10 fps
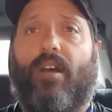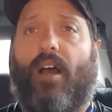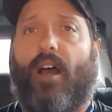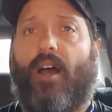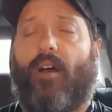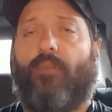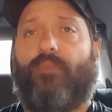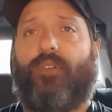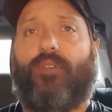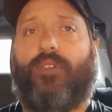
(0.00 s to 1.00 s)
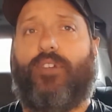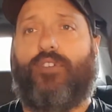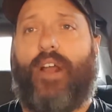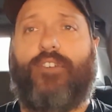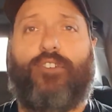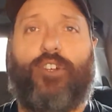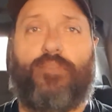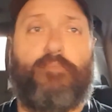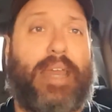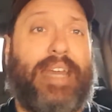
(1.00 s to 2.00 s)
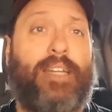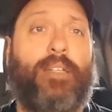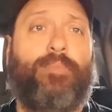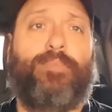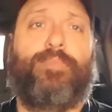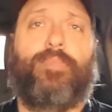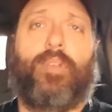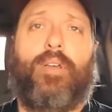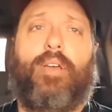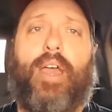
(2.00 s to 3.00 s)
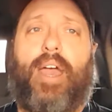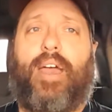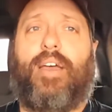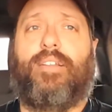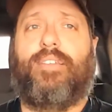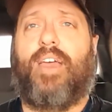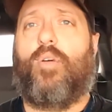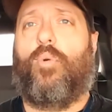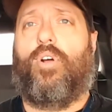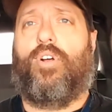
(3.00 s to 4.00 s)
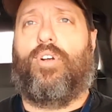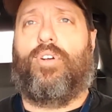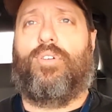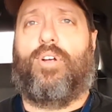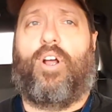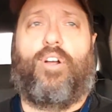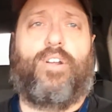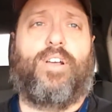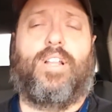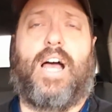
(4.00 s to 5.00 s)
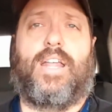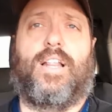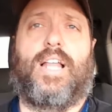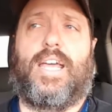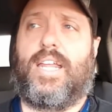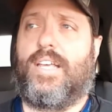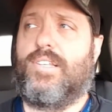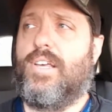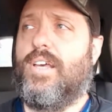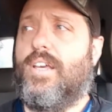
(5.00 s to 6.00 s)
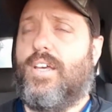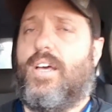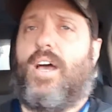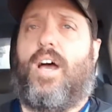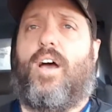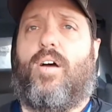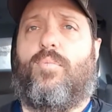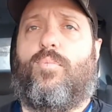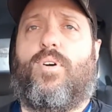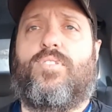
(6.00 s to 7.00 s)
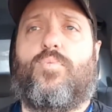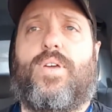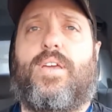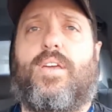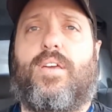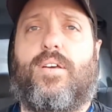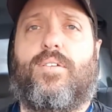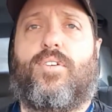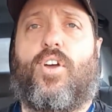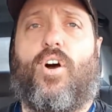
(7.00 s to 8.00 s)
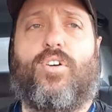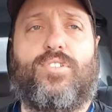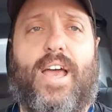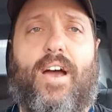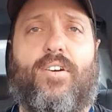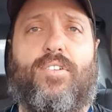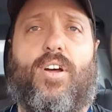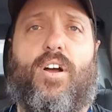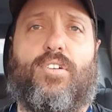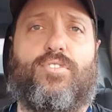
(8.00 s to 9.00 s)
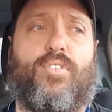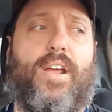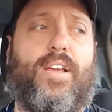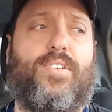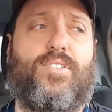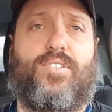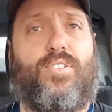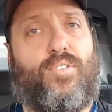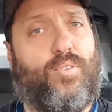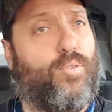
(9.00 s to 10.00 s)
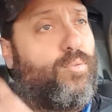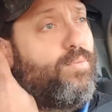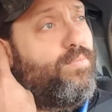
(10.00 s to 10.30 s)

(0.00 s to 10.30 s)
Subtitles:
The drakes are just mean, and they were hurting a lot of the ladies. Once we culled down our drakes to